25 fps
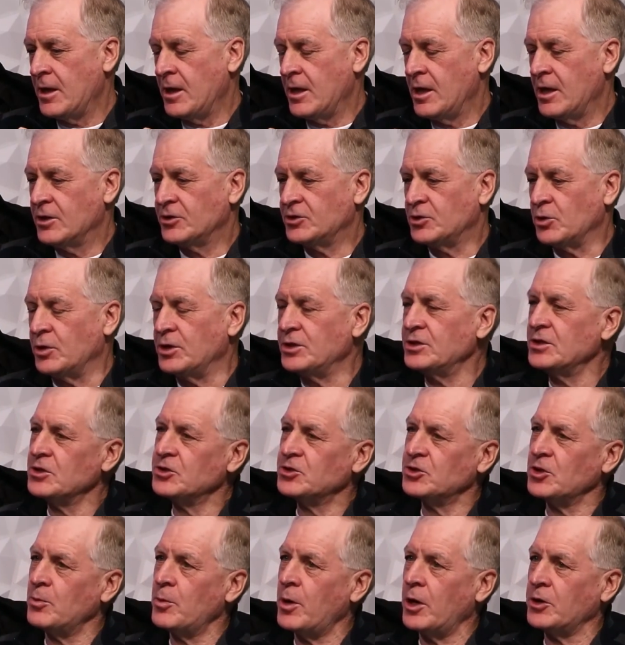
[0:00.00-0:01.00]
So it isn't
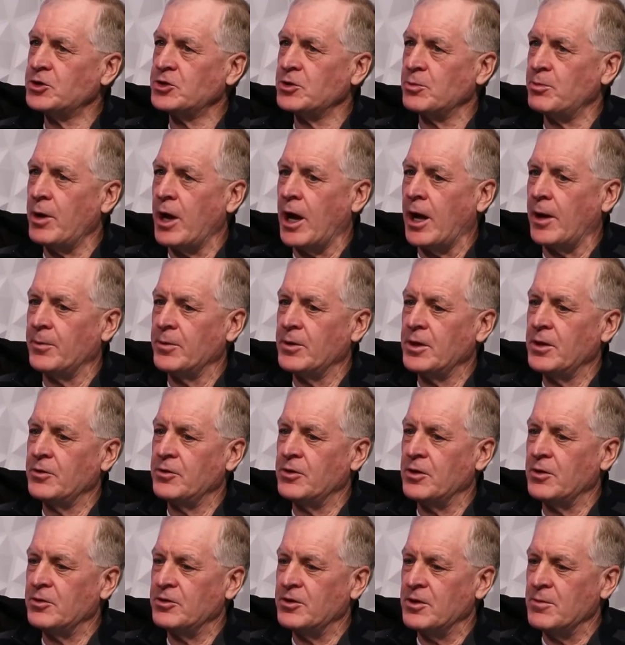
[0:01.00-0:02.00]
so much about
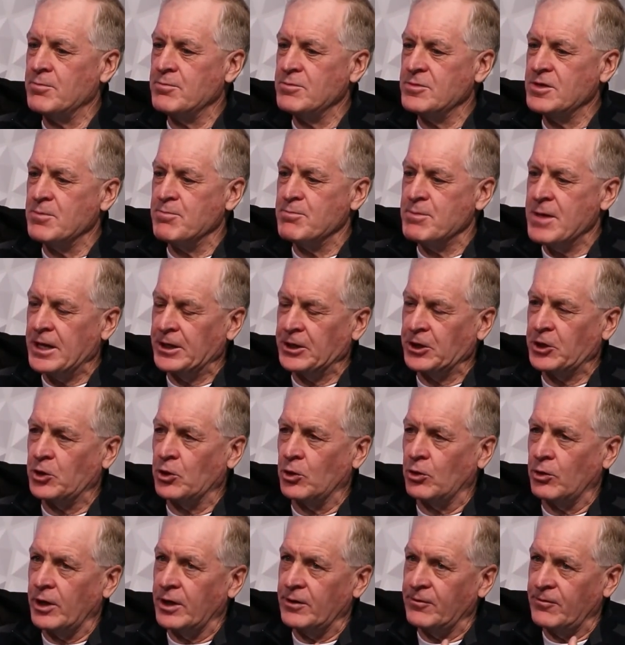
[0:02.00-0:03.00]
the
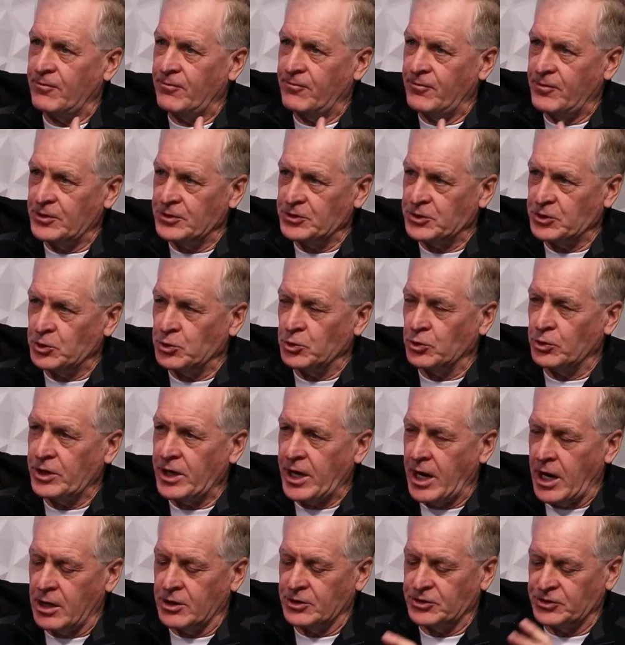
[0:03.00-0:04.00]
medical and physical
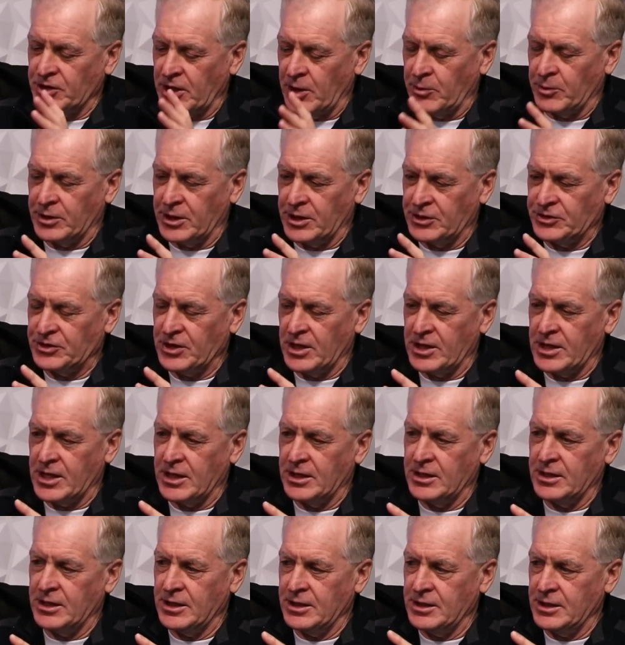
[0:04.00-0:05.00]
care side when I say
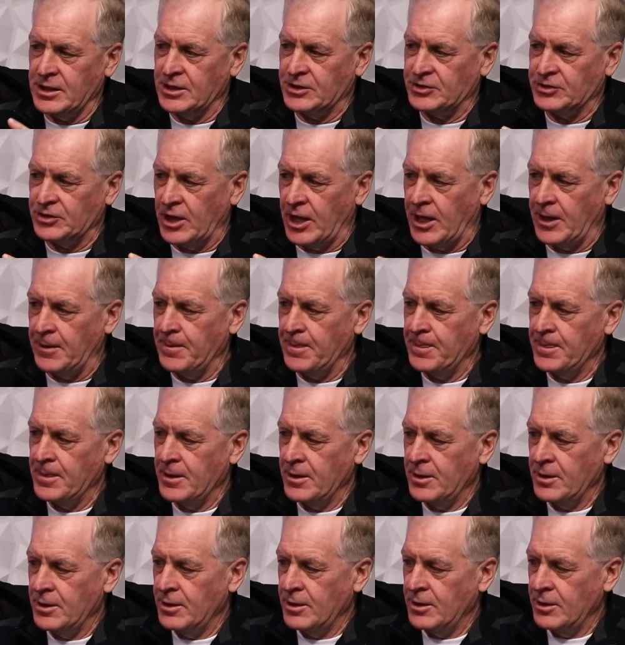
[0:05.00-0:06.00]
that. It's that,
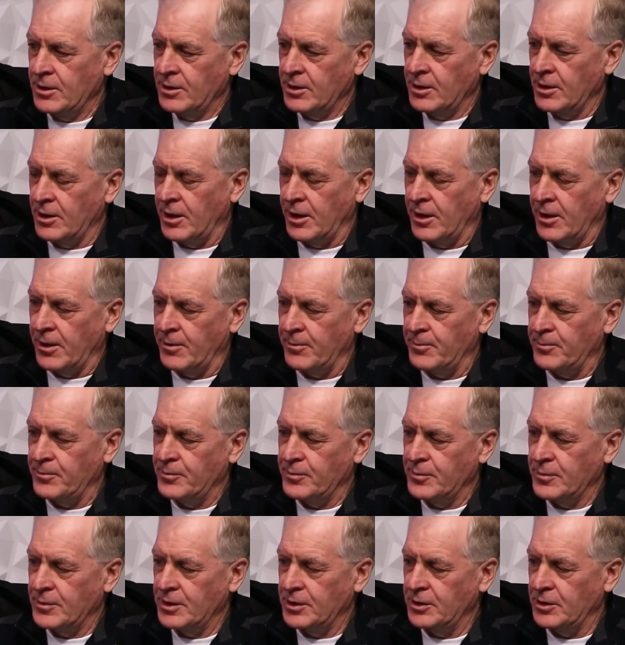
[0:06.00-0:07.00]

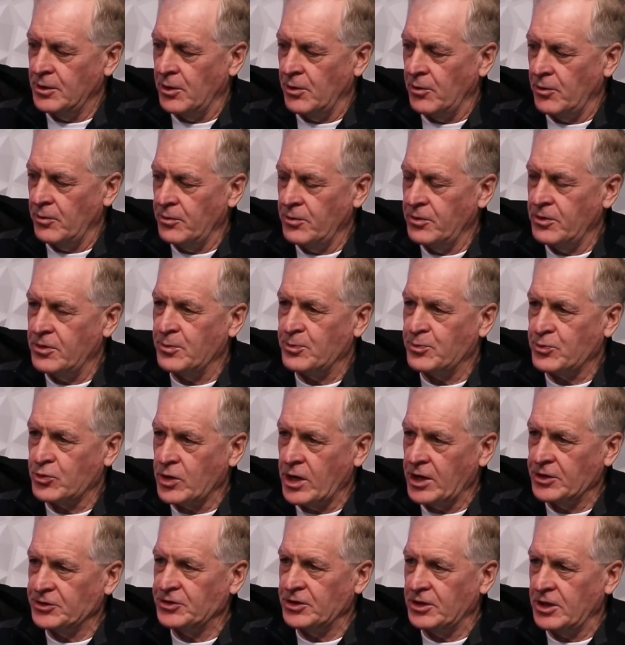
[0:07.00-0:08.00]
you know, the
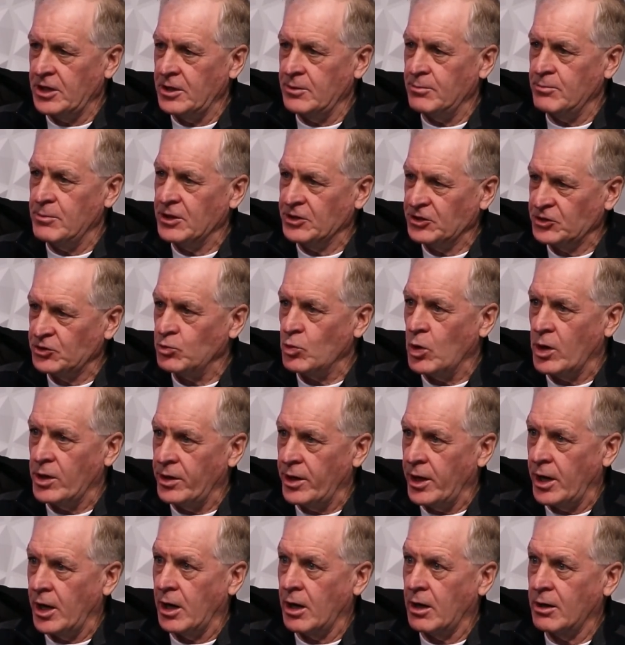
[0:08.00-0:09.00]
president missed one
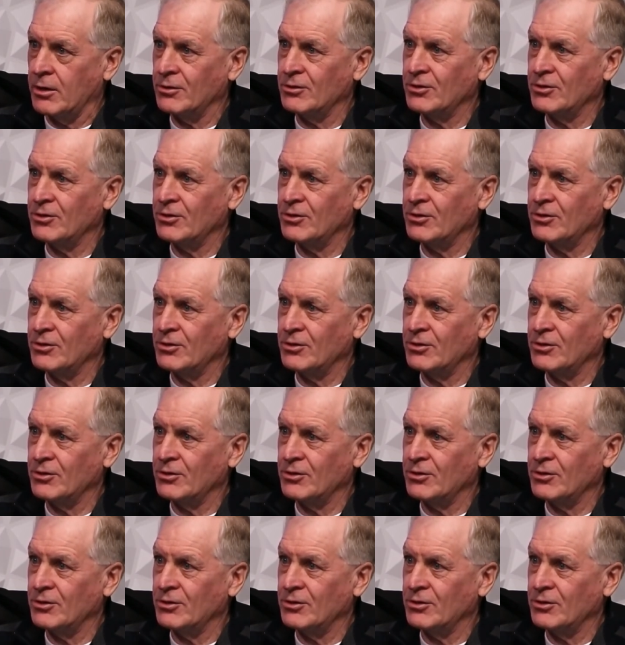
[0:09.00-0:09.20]
there,